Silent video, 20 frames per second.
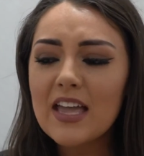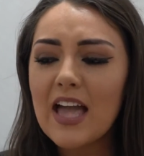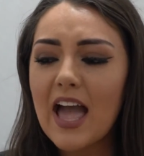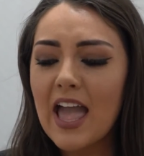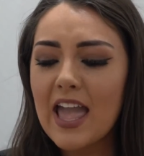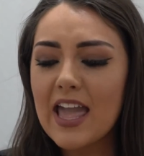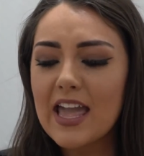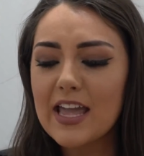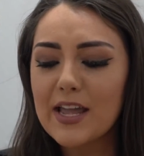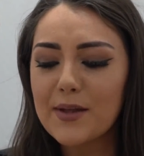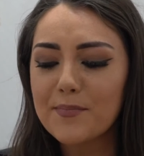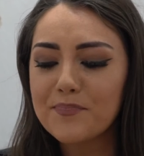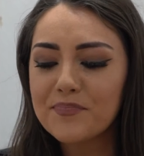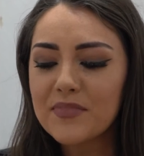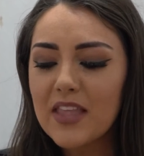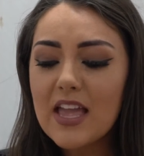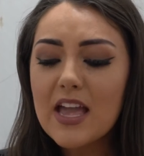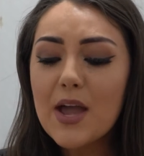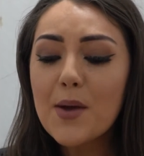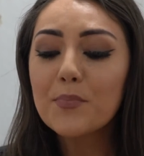Um,
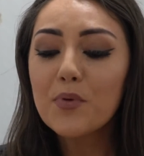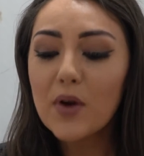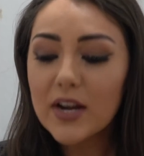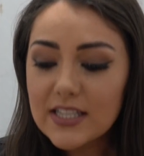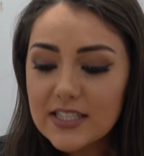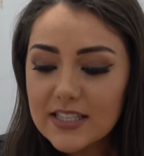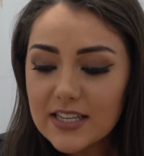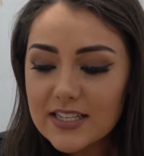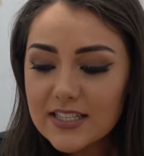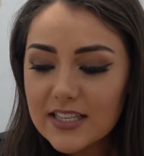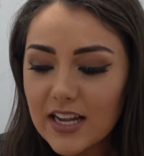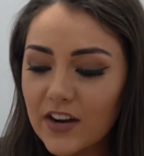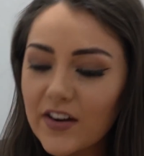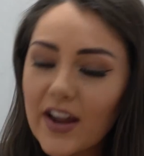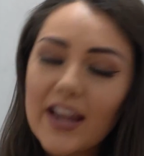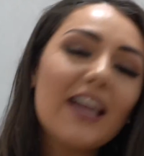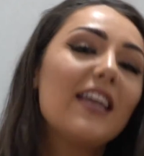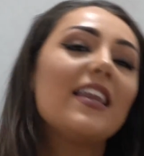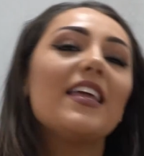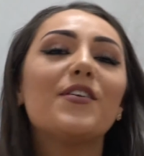prices are
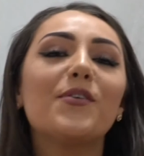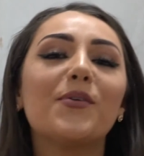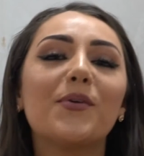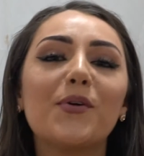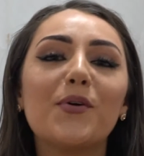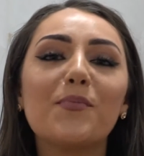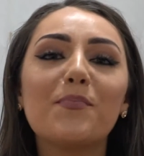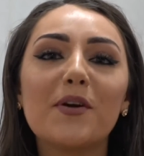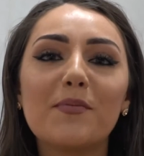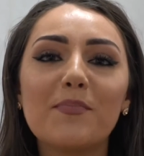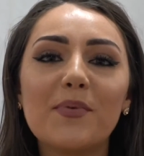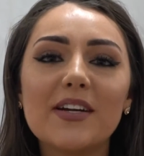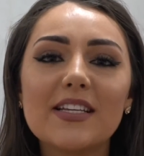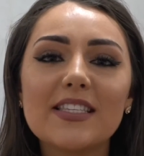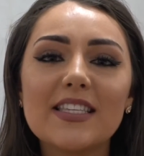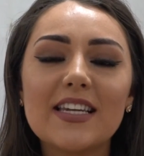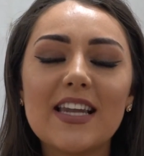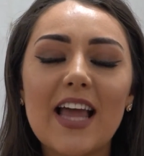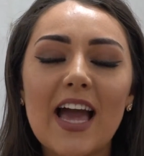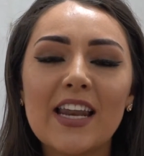80 euro per
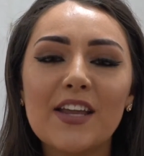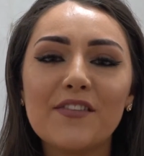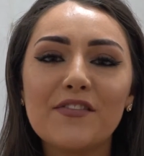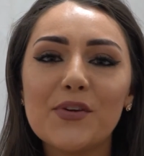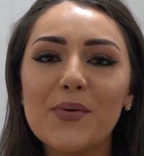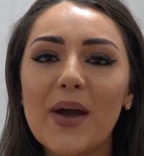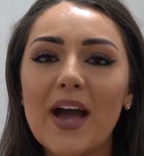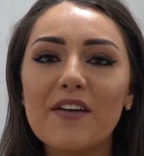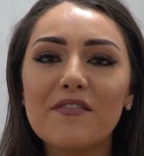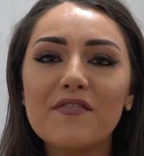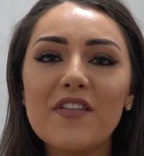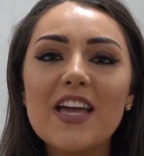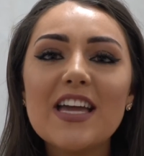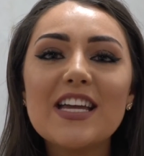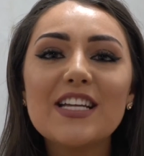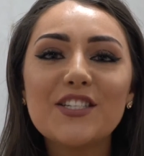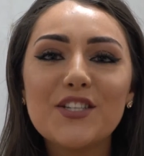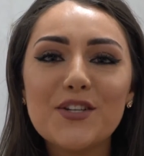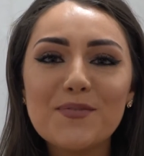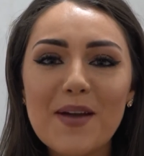person and if you have
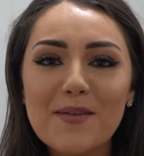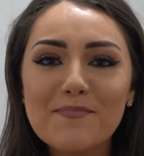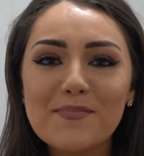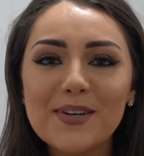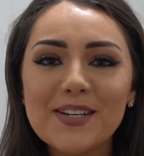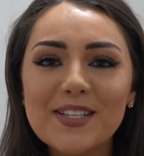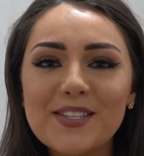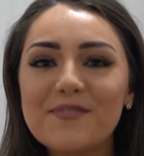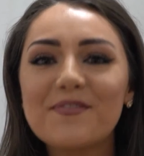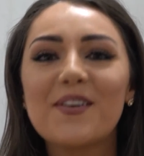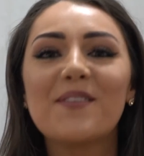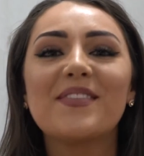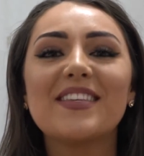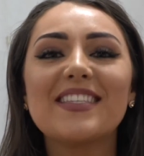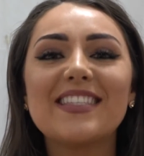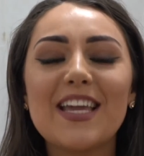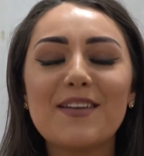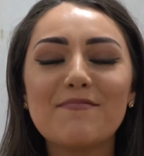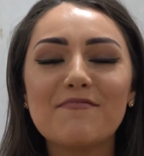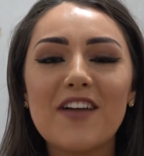two members from the
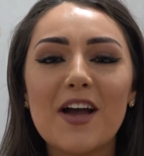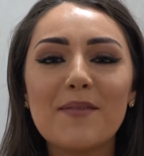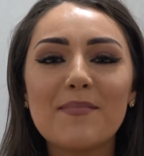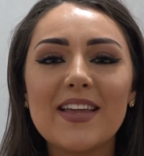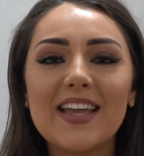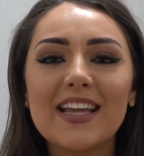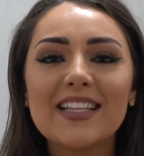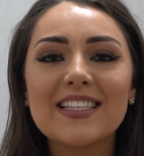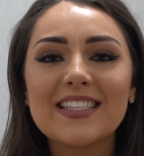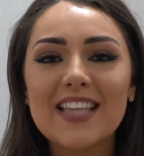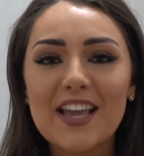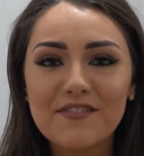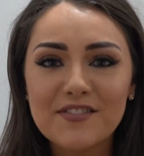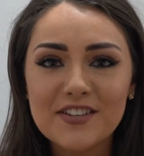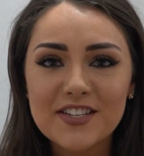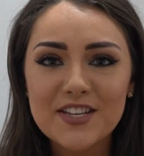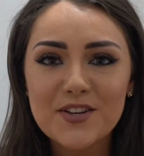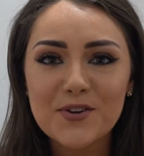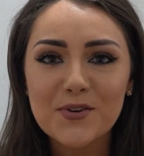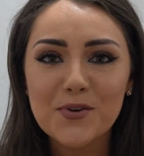same family it's
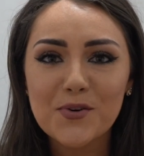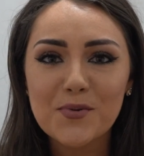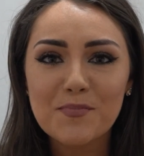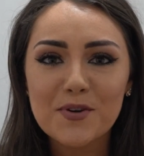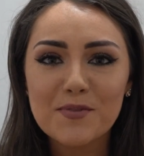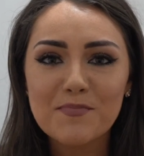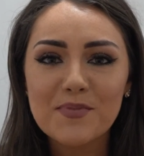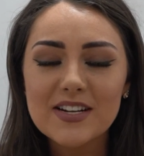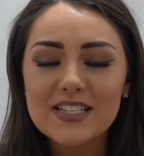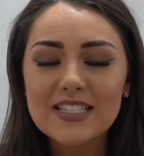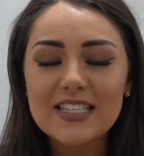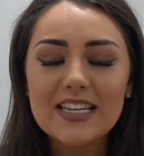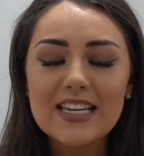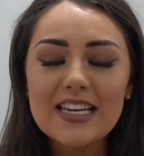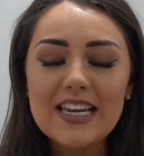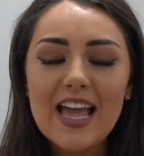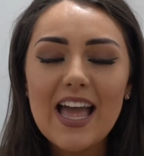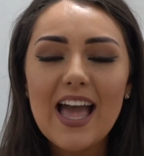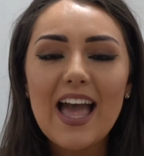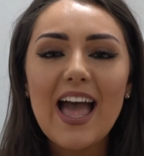70 euro per person